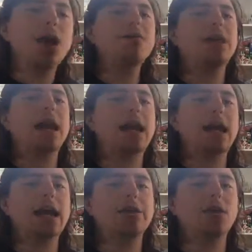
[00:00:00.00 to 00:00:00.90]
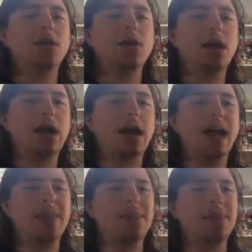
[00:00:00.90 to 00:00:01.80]
reason I like Age of Ultron,
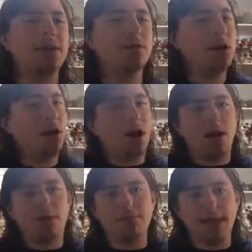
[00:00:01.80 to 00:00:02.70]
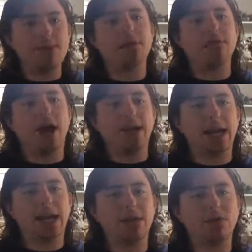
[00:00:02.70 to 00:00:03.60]
and this is a main reason why I didn't
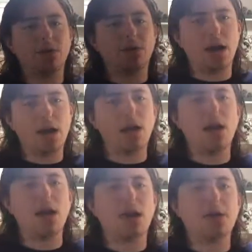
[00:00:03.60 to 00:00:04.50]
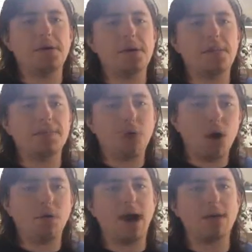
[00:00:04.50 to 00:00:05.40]
like Age of Ultron, the
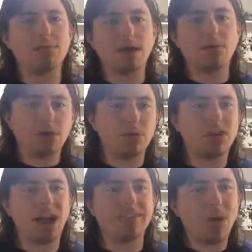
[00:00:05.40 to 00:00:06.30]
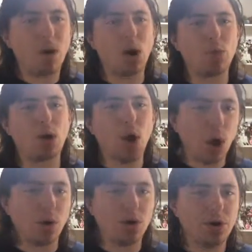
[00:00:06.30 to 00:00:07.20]
part with how Black Widow was kind of falling in love with
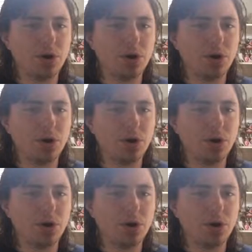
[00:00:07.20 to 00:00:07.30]
Hulk.